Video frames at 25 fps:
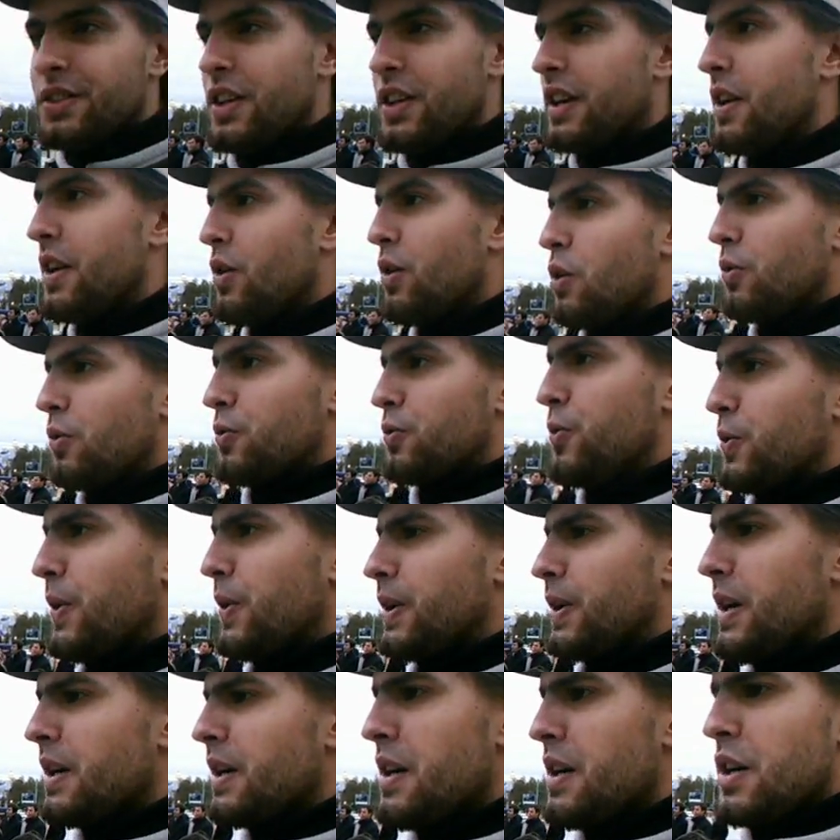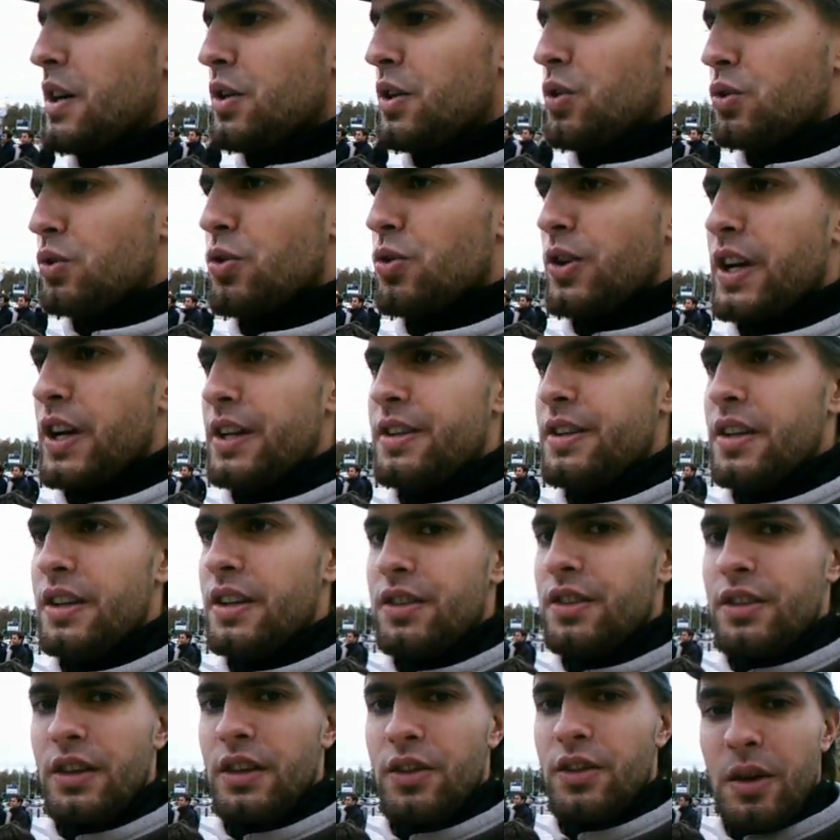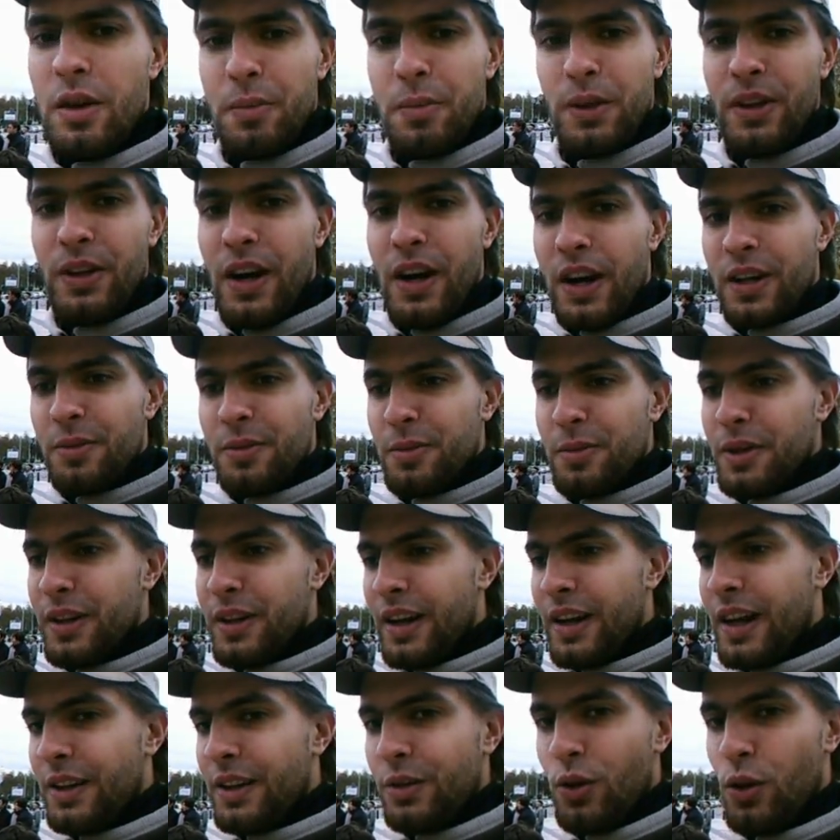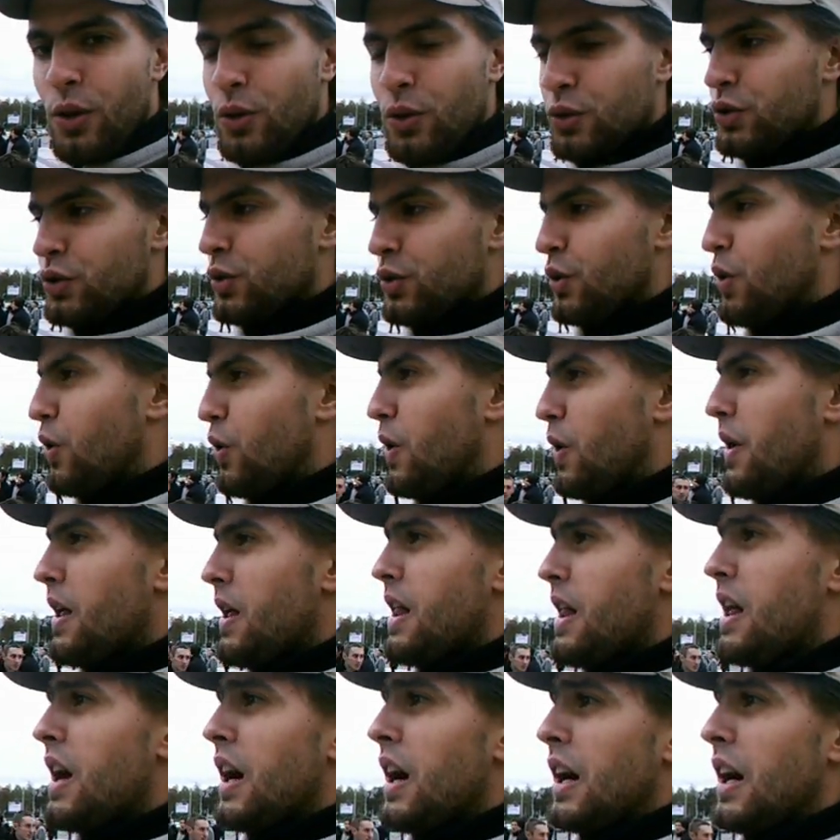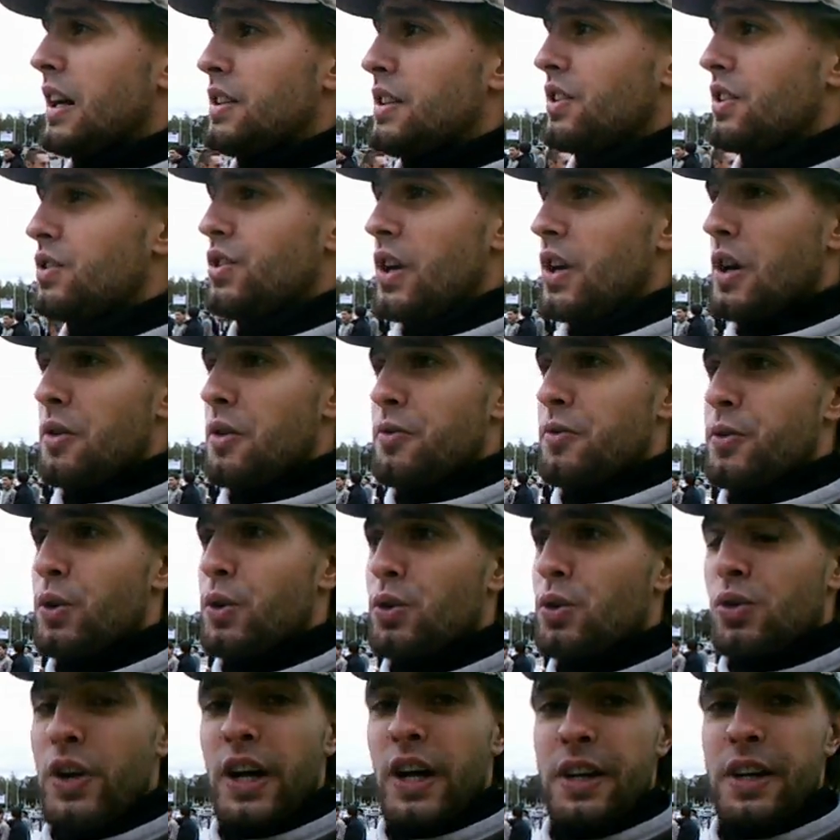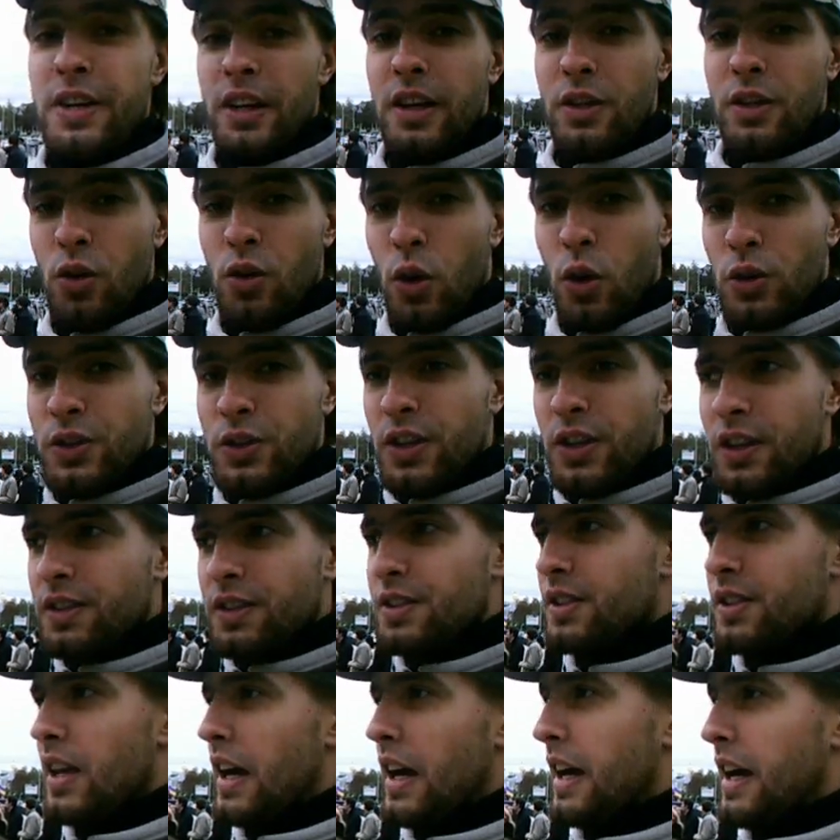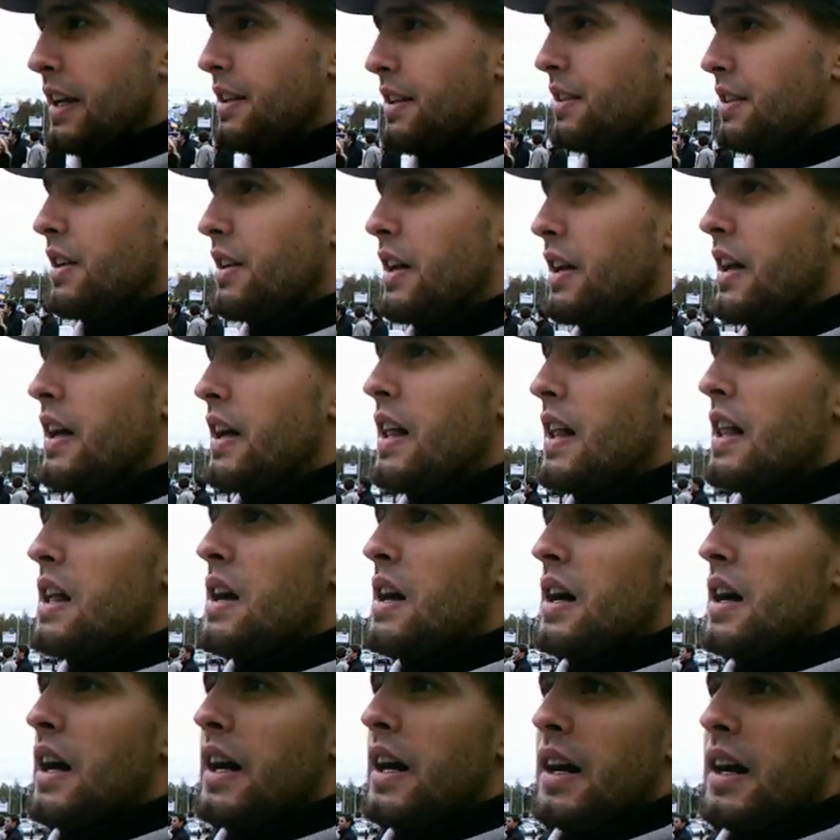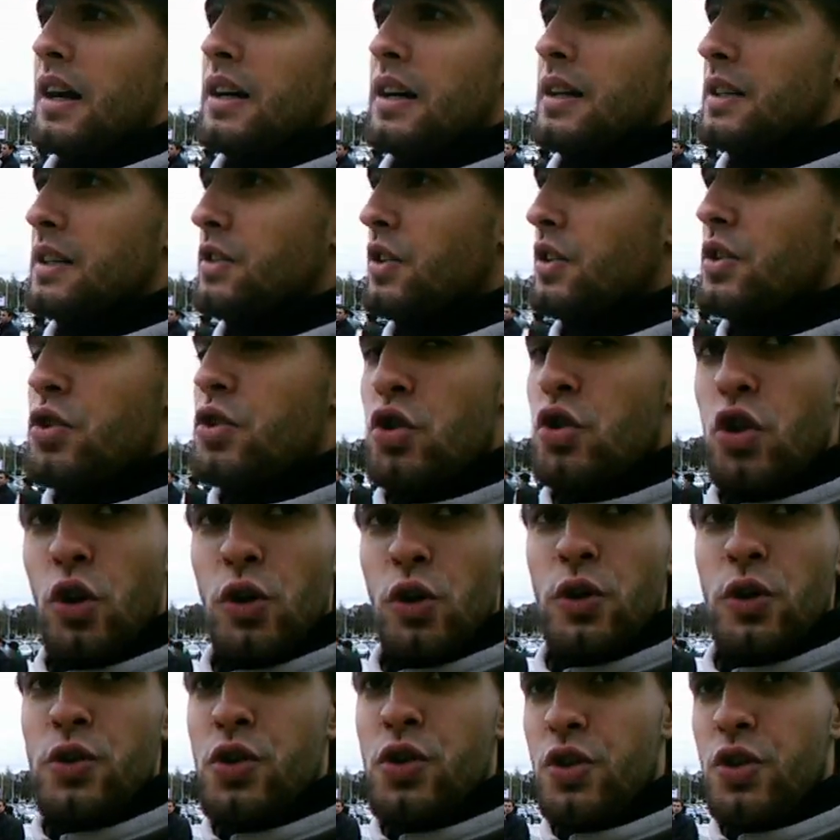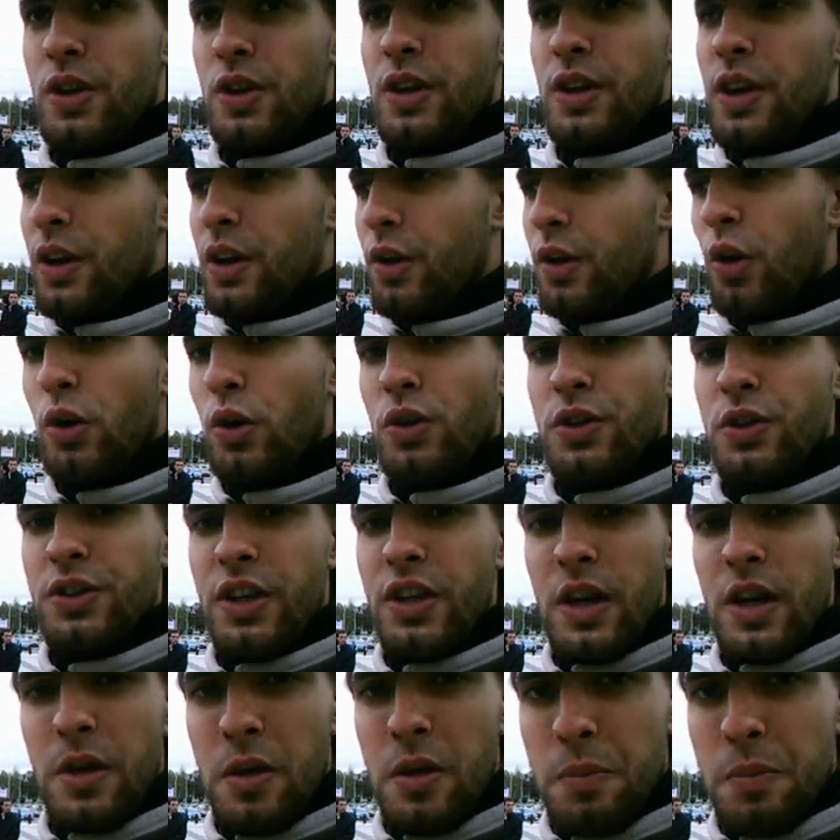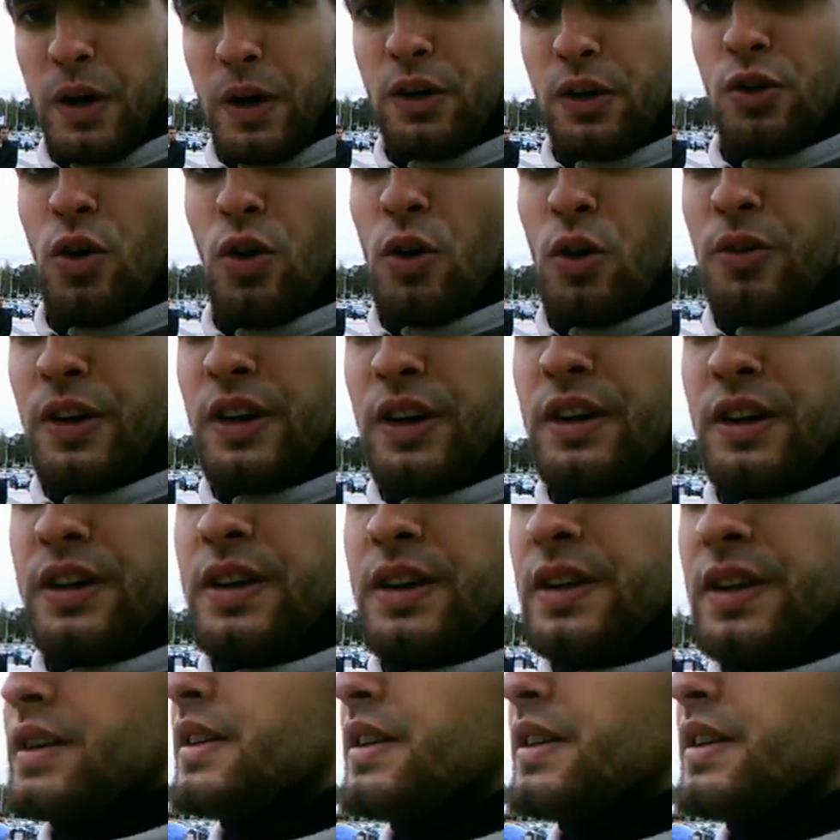is the day of Ukrainian rebel army and also the day of Ukrainian Cossacks and the church holiday Pokrova.